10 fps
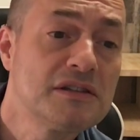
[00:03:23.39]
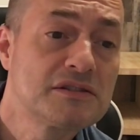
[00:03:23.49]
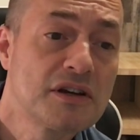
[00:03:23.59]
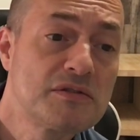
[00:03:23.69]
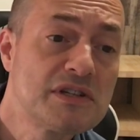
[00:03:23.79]

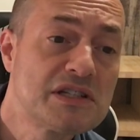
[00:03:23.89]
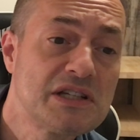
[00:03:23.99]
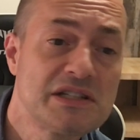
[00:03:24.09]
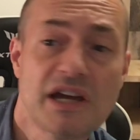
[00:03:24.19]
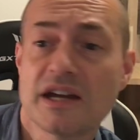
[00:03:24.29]
So this
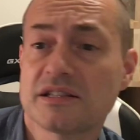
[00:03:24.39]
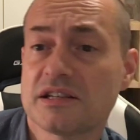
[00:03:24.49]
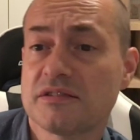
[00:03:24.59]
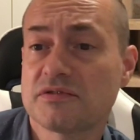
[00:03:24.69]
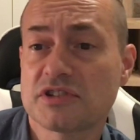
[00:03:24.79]

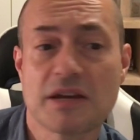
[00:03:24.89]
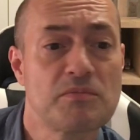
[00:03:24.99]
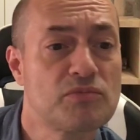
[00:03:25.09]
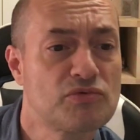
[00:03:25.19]
detective, Skip,